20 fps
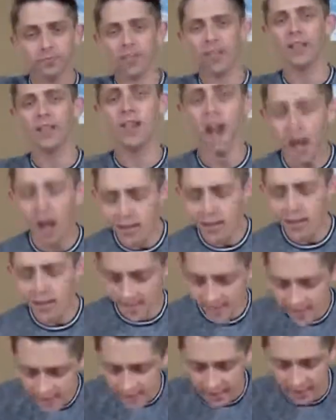not
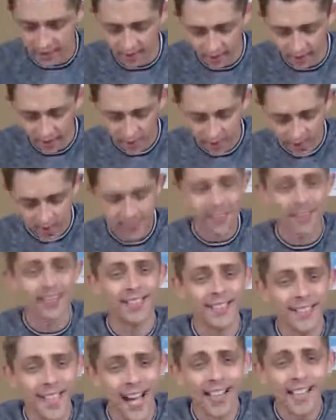seeking to
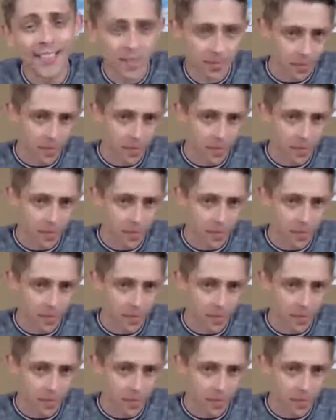entice